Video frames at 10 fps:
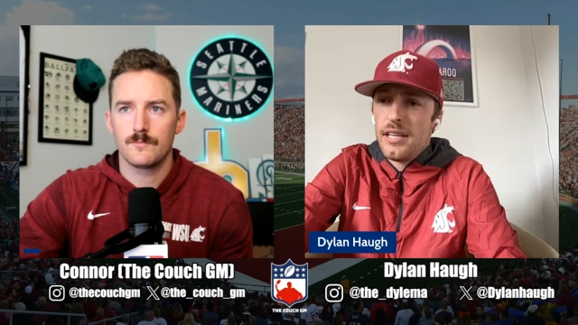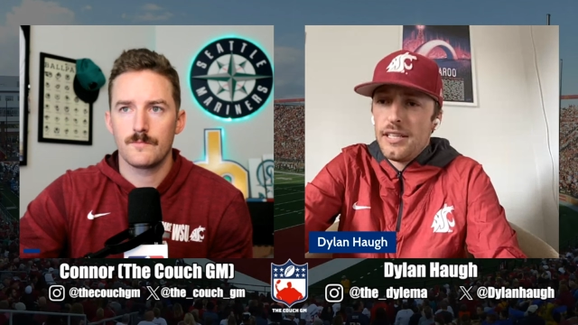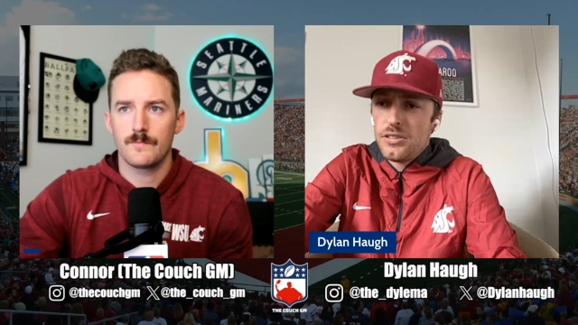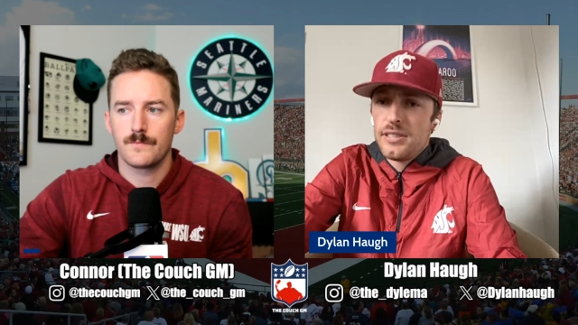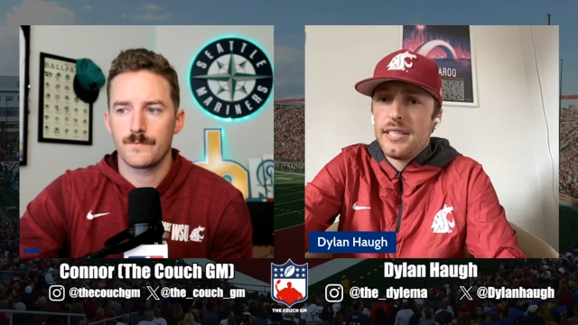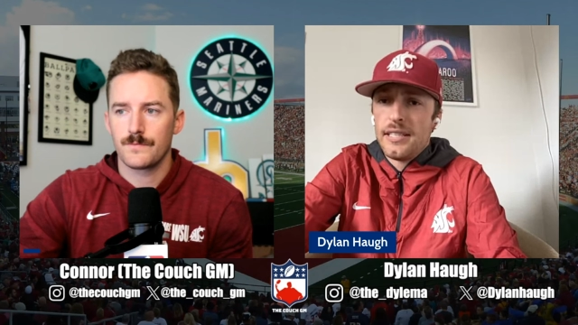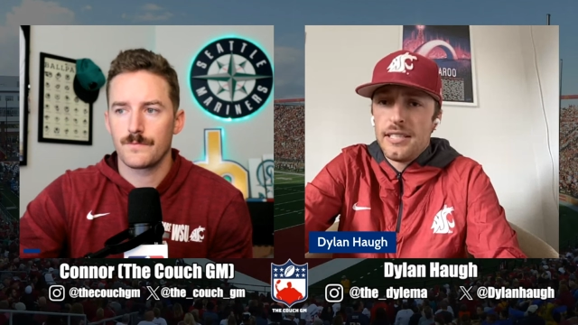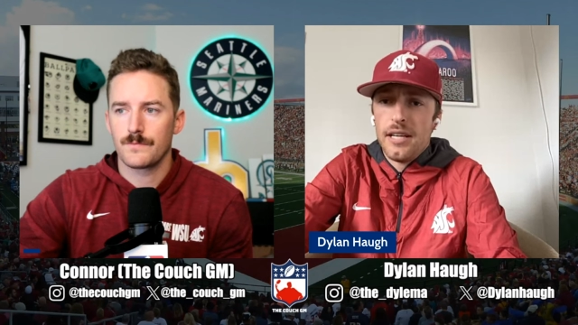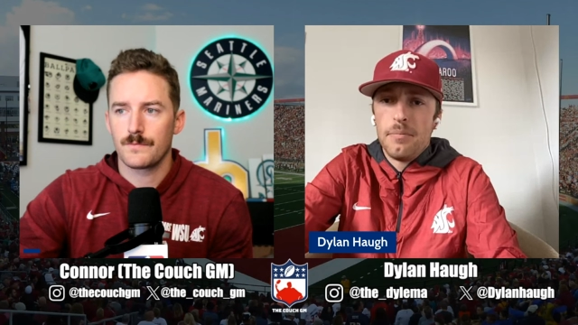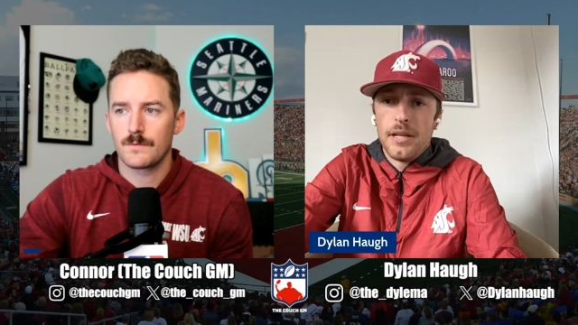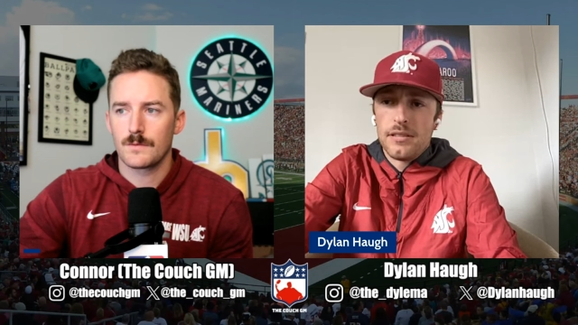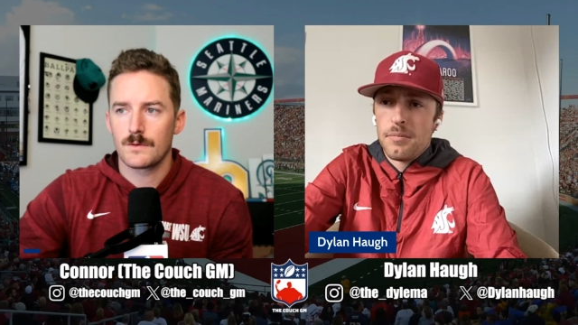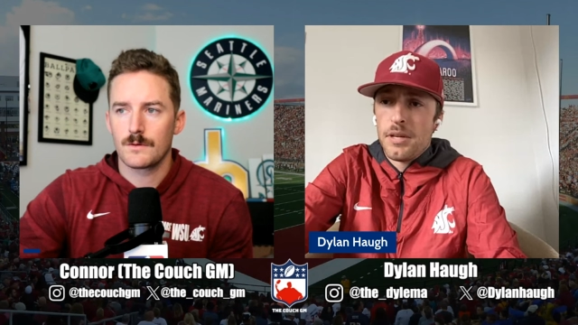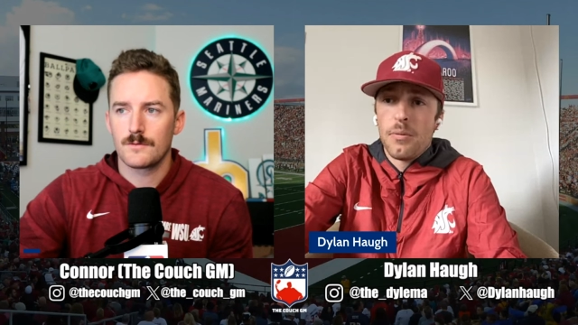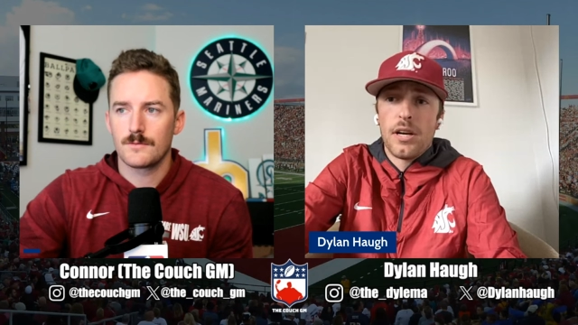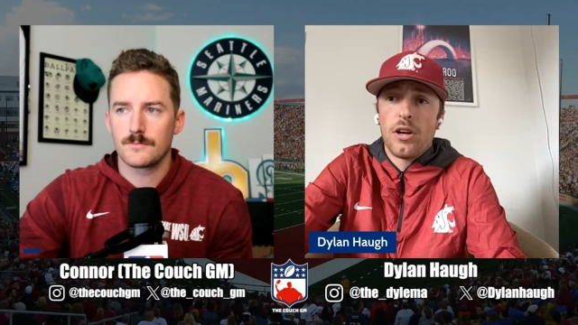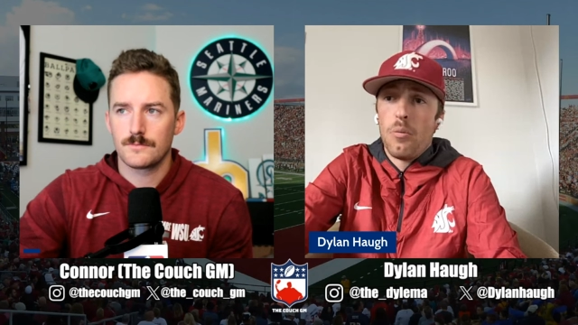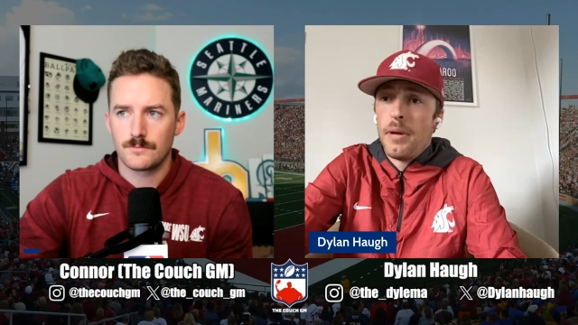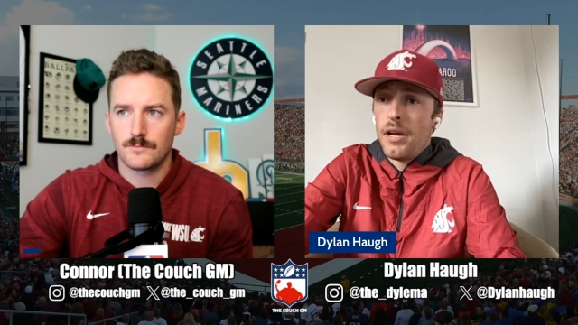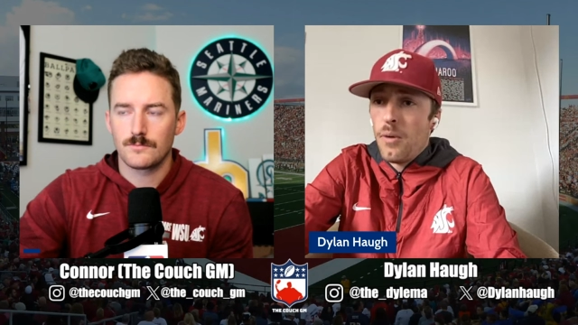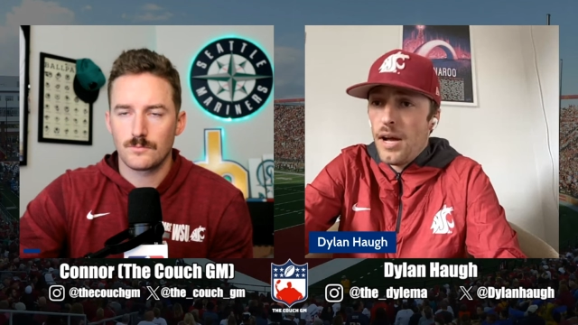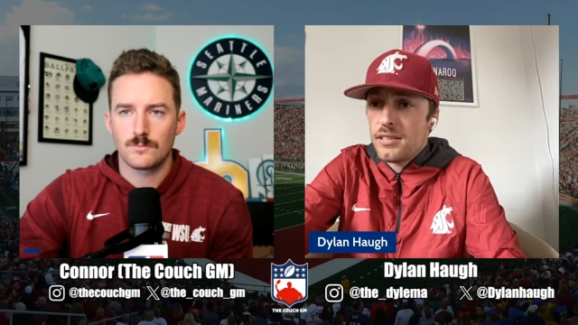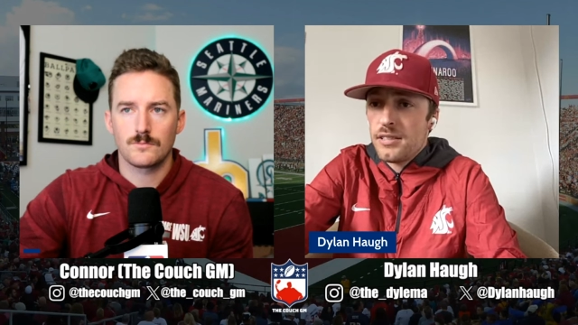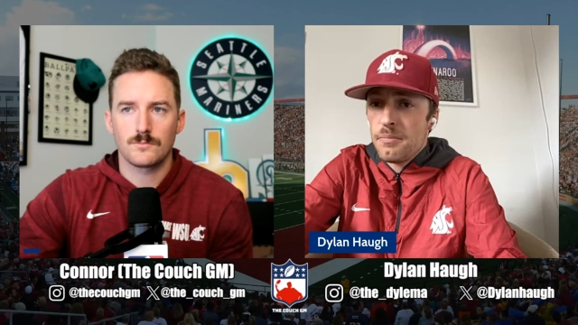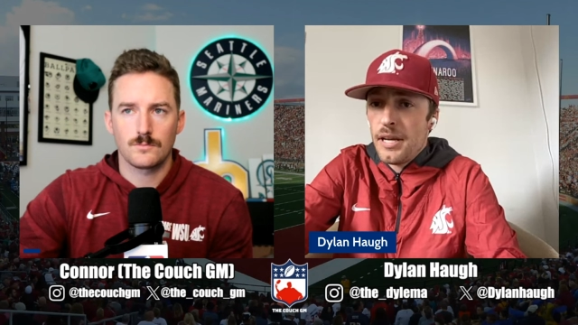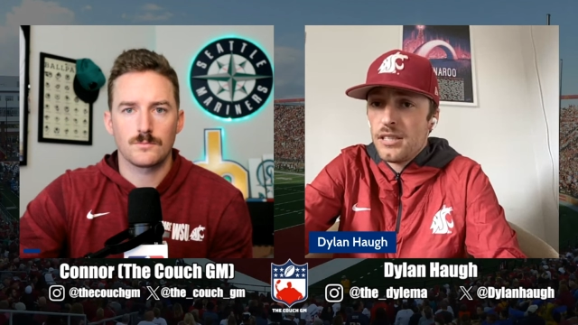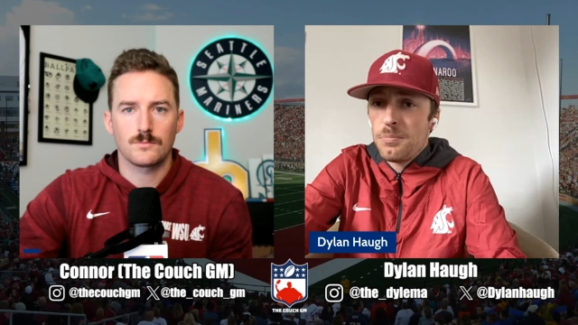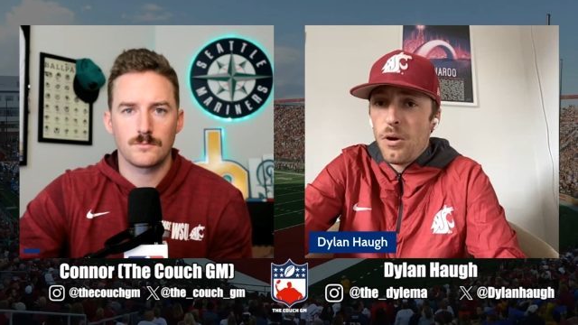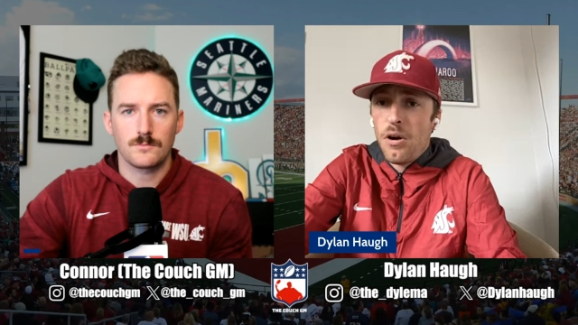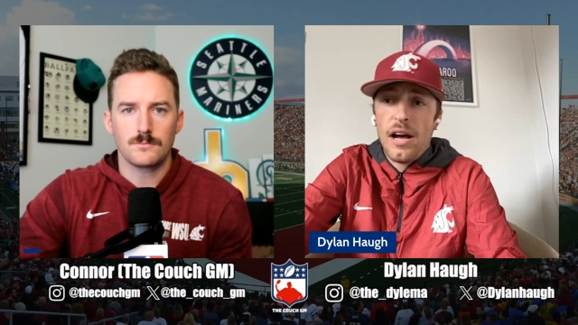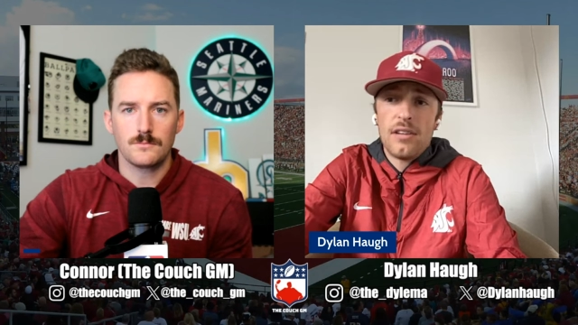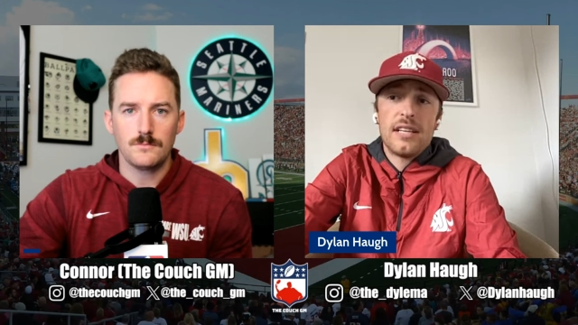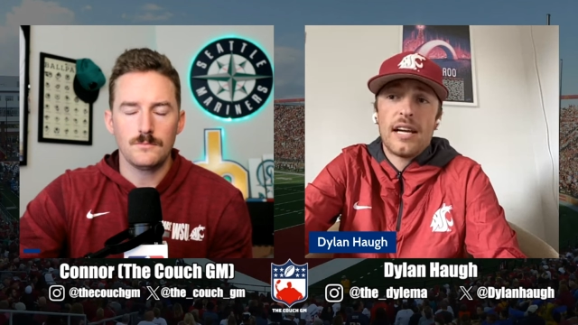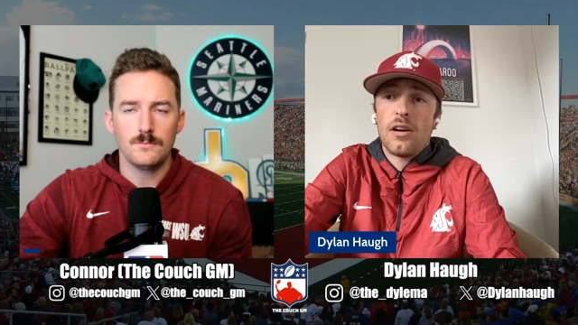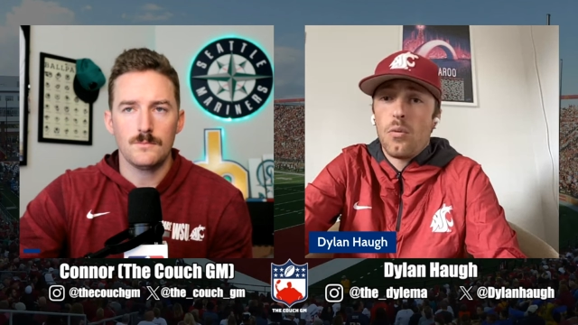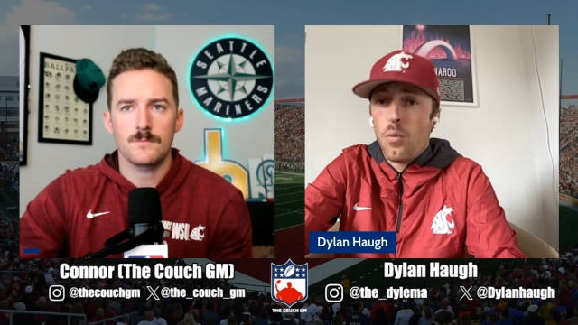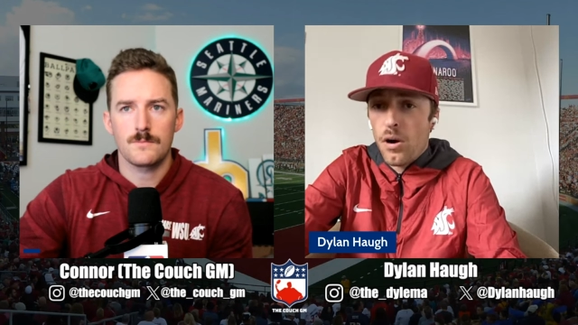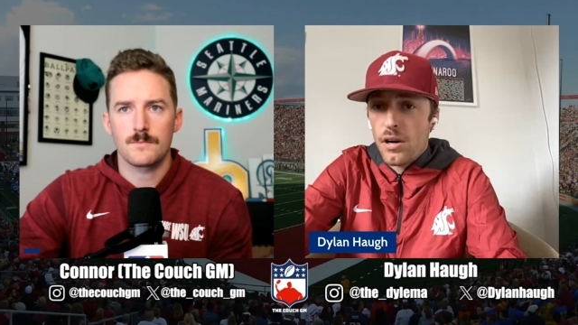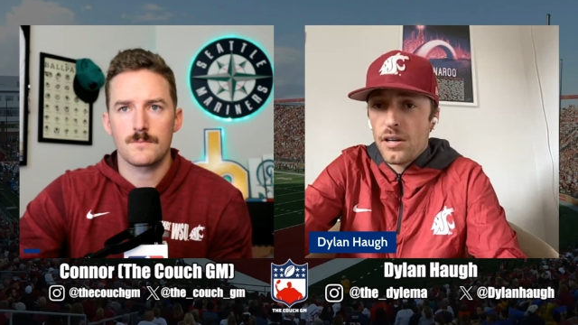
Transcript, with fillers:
Speaker 1: interesting tidbits. I mean, are we going to go Big West in baseball? How's that going to work?